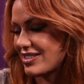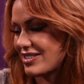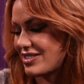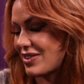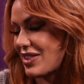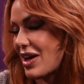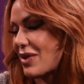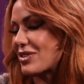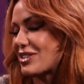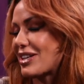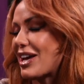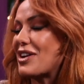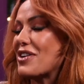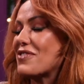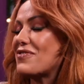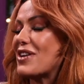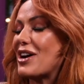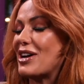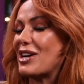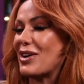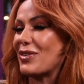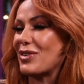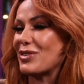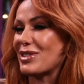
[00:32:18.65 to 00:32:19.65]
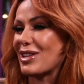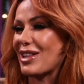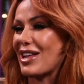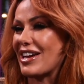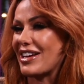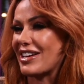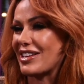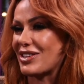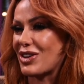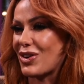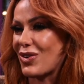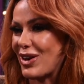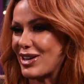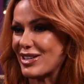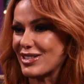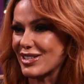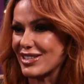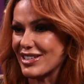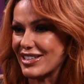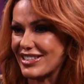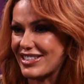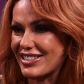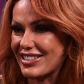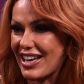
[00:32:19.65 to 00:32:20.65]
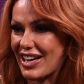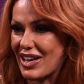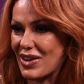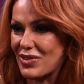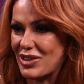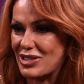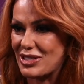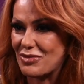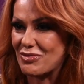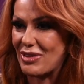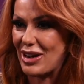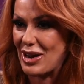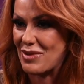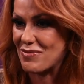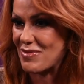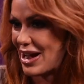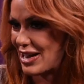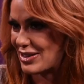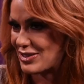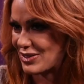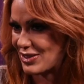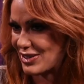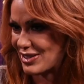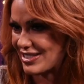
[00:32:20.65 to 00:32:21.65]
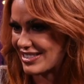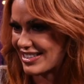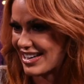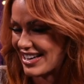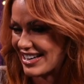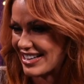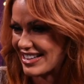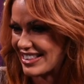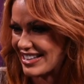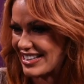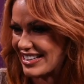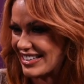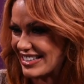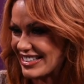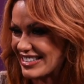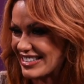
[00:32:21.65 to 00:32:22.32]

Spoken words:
So that was kind of fun. I was like a Craigslist, like I went to buy a mattress kind of thing.